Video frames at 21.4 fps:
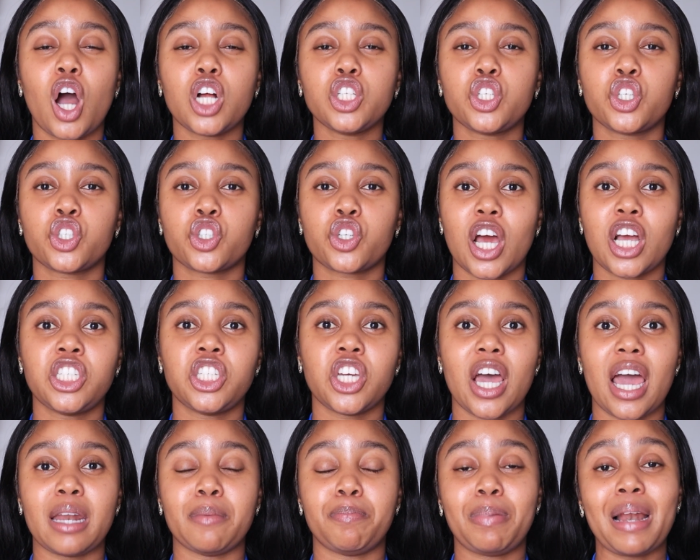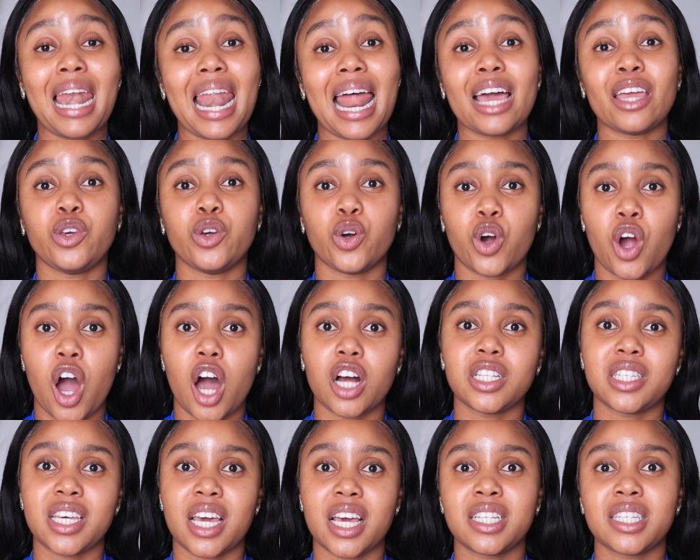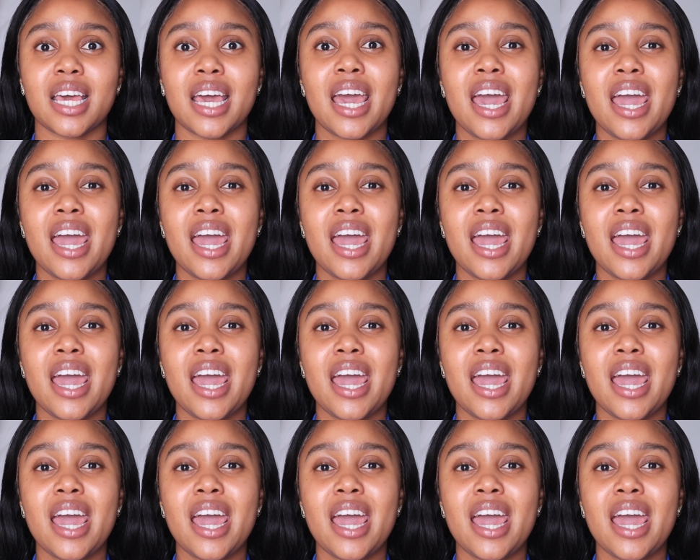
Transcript: structure and plan your content,